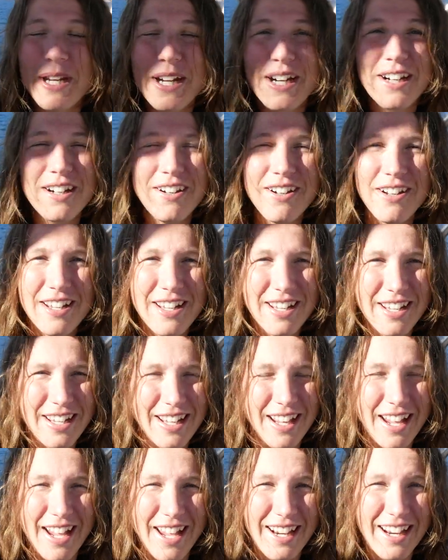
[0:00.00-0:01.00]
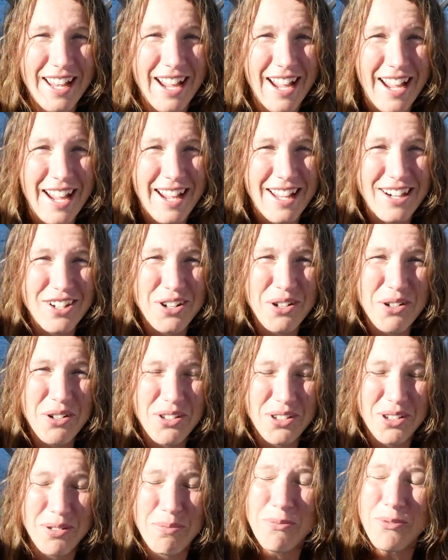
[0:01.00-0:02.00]
here, and had
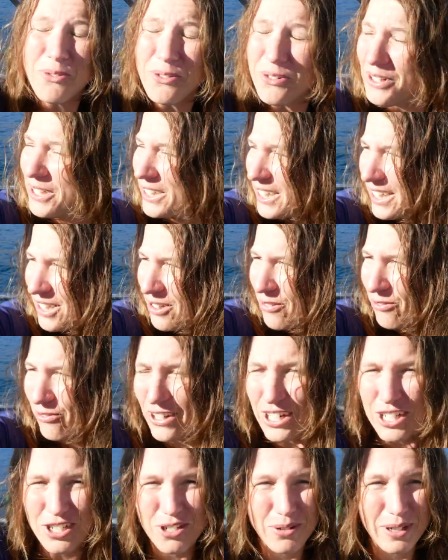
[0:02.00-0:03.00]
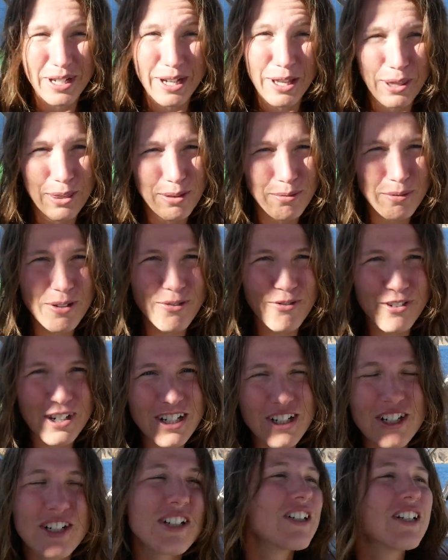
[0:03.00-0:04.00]
some really good fish. We got three
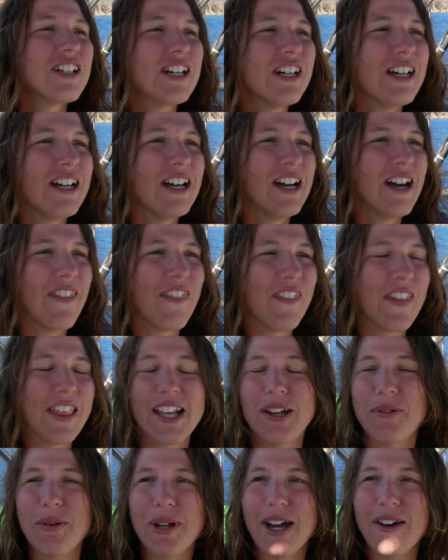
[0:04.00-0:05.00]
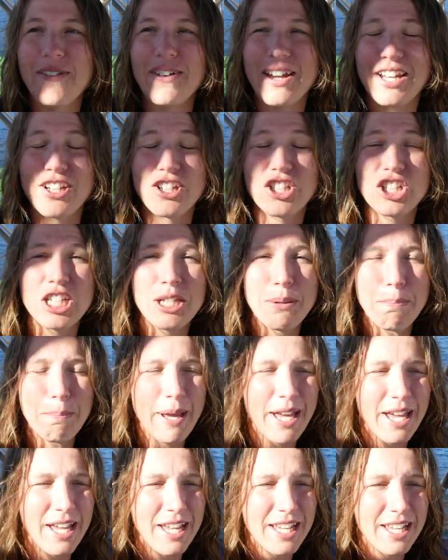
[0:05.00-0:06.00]
fish. I think we have a sheep
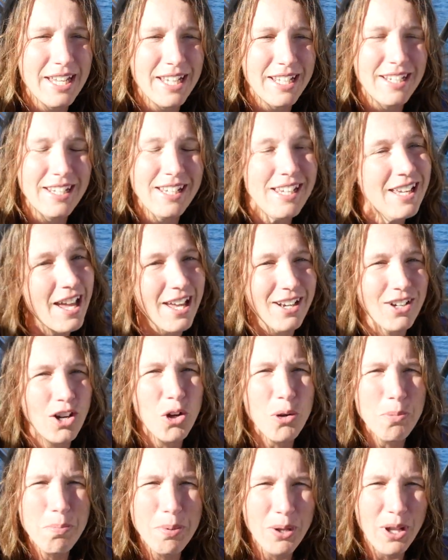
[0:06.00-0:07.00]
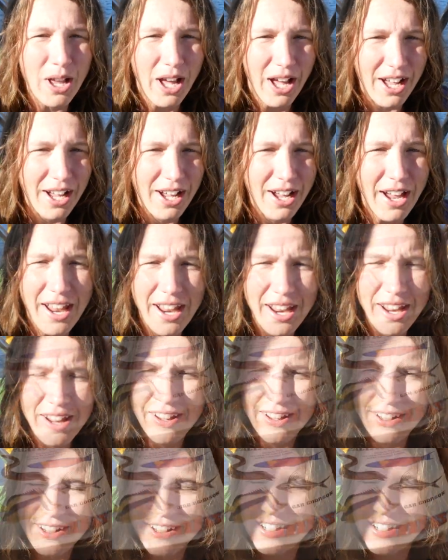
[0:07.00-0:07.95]
head, an opal eye,